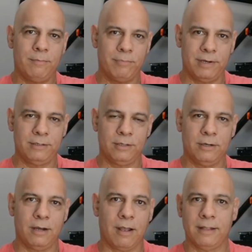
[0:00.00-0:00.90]

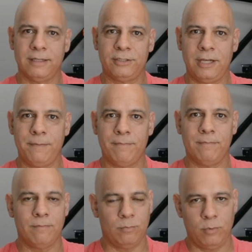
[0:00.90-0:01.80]
printer on the cheap,
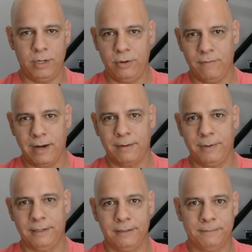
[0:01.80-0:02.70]
what do you
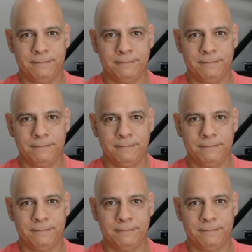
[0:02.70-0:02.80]
recommend?